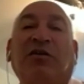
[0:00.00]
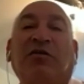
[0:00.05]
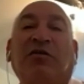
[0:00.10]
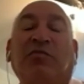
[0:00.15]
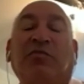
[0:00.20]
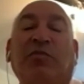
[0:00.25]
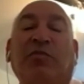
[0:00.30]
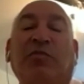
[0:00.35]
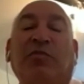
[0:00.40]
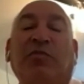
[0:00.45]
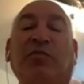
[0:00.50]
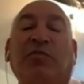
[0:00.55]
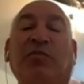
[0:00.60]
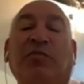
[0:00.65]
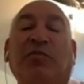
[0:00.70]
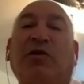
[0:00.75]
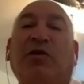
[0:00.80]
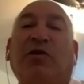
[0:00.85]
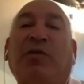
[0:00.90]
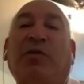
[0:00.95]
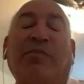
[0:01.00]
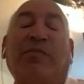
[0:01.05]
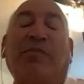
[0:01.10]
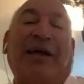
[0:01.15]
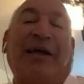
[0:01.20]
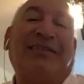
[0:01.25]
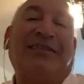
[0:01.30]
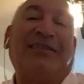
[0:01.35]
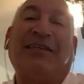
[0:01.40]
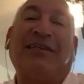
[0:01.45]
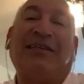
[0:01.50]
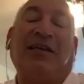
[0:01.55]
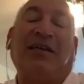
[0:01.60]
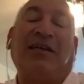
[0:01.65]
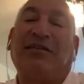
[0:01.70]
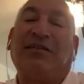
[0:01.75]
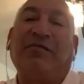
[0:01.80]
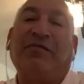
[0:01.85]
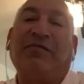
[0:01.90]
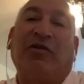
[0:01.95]
But don't be a Man City
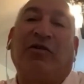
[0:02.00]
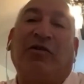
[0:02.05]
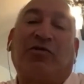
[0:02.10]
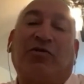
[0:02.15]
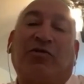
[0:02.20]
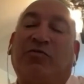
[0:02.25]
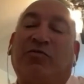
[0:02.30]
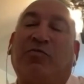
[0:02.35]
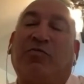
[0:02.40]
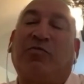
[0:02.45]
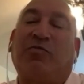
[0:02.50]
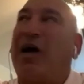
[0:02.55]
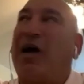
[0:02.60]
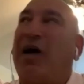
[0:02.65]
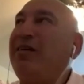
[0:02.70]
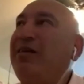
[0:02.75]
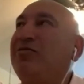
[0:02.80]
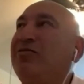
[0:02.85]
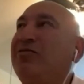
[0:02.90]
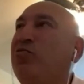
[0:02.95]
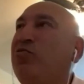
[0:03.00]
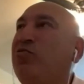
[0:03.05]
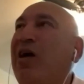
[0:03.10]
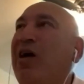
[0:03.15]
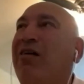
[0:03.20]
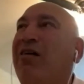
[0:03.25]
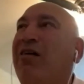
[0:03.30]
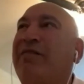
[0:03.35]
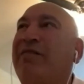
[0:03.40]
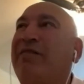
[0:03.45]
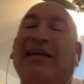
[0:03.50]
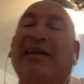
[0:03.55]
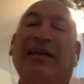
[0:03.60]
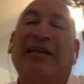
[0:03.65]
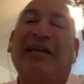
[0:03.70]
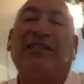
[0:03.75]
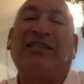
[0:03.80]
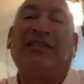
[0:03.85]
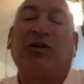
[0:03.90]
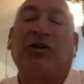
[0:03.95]
because they've got, I think, 12
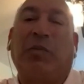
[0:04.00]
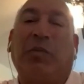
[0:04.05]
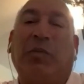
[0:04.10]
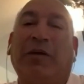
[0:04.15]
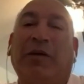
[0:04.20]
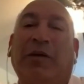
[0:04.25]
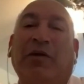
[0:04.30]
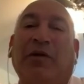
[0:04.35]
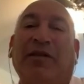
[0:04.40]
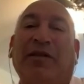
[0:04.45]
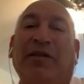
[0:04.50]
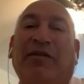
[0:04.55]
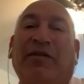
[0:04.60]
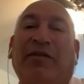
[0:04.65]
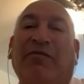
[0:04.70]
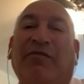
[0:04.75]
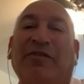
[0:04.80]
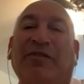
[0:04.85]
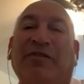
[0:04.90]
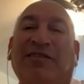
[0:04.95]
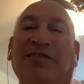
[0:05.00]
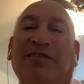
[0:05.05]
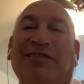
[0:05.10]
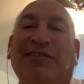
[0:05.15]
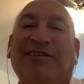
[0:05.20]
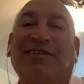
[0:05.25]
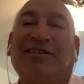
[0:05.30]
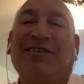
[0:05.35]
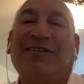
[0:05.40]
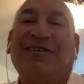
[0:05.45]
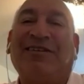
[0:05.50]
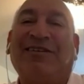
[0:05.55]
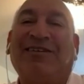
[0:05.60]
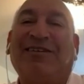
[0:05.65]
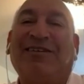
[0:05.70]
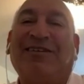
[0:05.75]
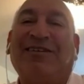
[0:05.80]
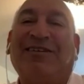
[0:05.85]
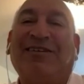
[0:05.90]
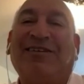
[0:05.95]
analytical people in their office.
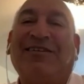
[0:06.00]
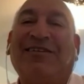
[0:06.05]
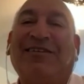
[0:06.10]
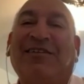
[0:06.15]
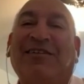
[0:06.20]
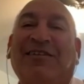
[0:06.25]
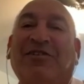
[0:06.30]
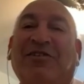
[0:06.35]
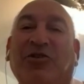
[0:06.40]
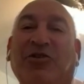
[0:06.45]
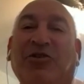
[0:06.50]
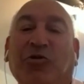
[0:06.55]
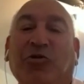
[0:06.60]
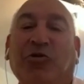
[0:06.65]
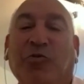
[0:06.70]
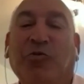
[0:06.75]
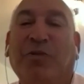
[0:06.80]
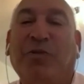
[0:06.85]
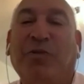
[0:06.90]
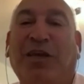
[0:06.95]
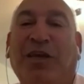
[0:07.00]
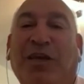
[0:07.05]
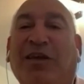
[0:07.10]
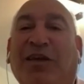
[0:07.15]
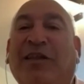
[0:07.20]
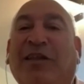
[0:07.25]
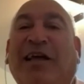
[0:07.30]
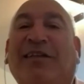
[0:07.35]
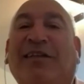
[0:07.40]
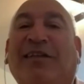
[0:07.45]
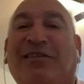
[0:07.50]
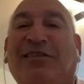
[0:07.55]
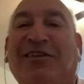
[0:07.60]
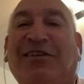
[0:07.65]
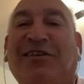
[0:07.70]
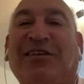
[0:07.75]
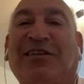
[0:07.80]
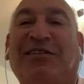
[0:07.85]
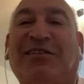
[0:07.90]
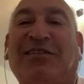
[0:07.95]
There's you, me, and the
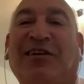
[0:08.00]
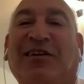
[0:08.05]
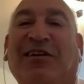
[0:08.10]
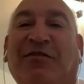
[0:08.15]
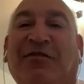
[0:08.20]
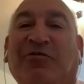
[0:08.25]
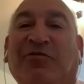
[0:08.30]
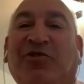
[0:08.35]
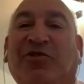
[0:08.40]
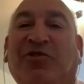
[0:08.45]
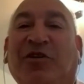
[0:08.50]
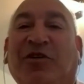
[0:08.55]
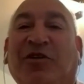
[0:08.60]
assistant coach.